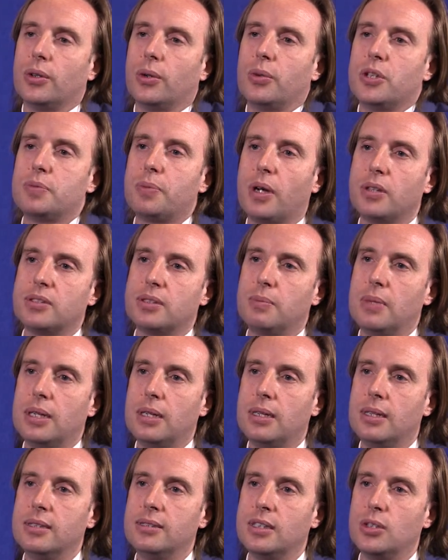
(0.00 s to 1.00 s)

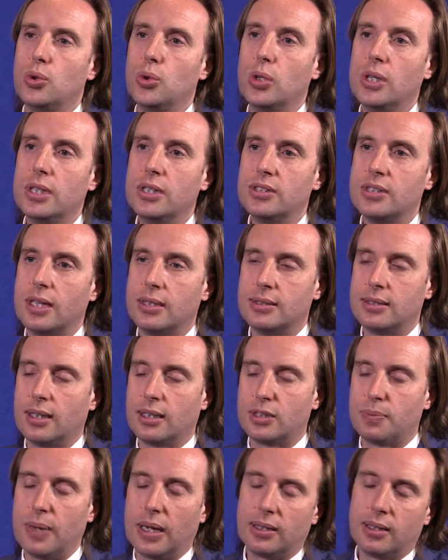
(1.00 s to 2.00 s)
responsibilities and duties that's
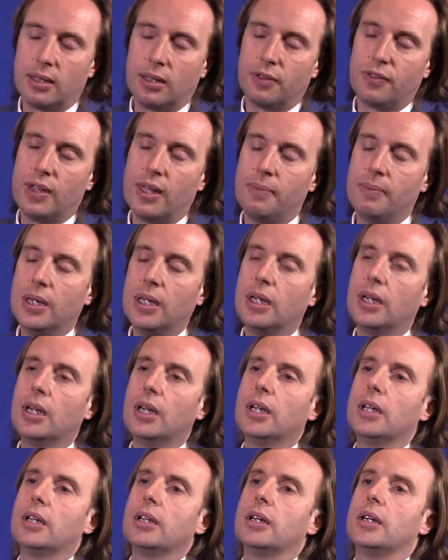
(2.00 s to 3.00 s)
expecting of them,
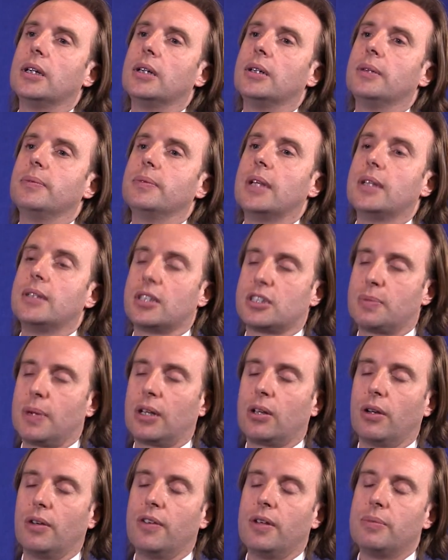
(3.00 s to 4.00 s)

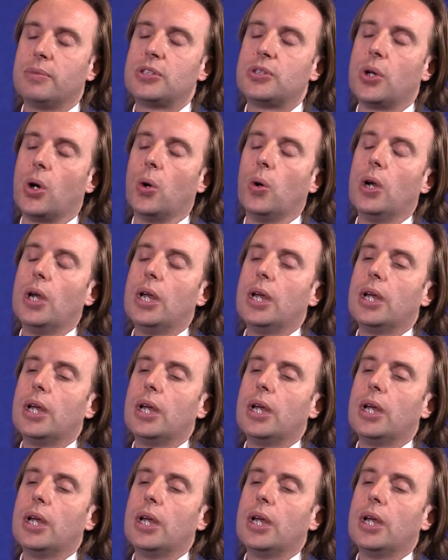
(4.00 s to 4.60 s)
So,